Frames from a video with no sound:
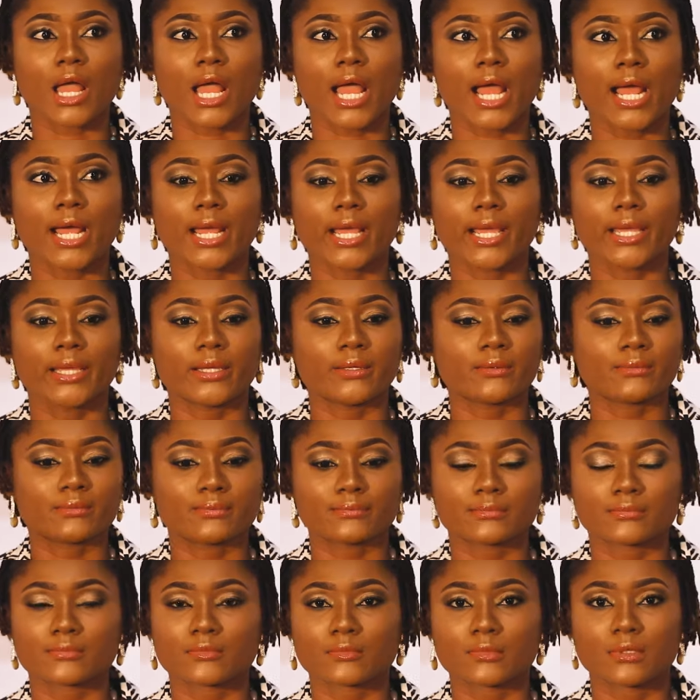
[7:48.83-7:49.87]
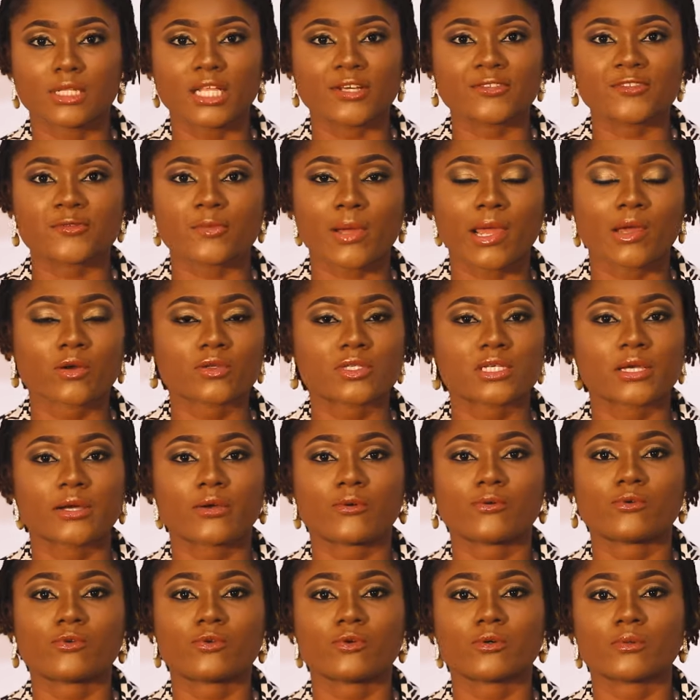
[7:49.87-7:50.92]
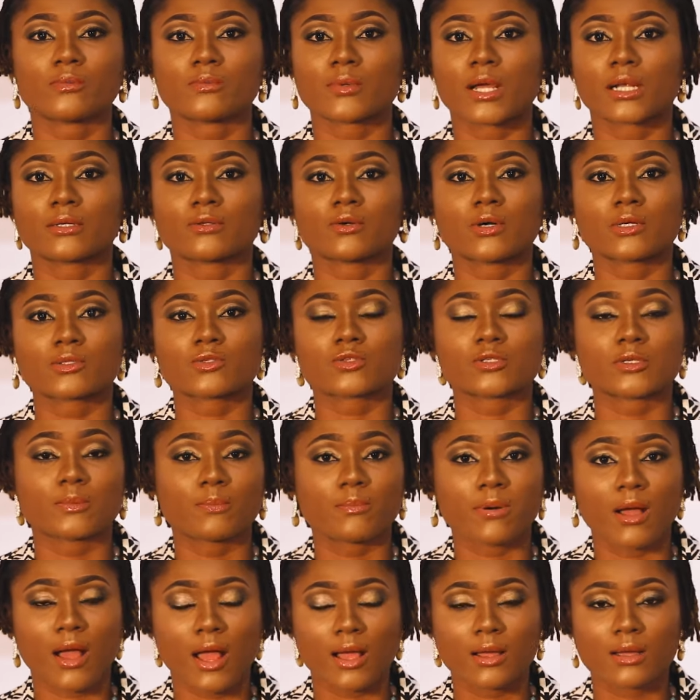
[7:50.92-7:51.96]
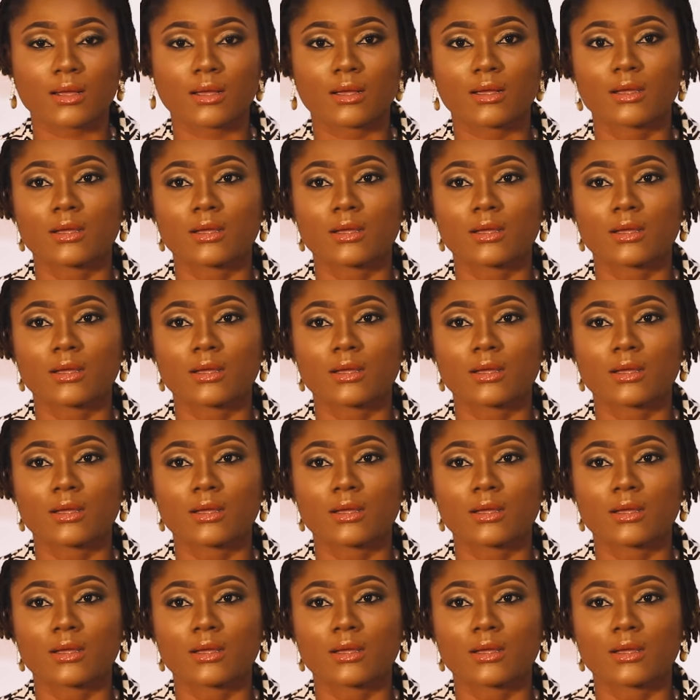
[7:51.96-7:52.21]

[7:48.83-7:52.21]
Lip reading: I left my hotel room and got to the park,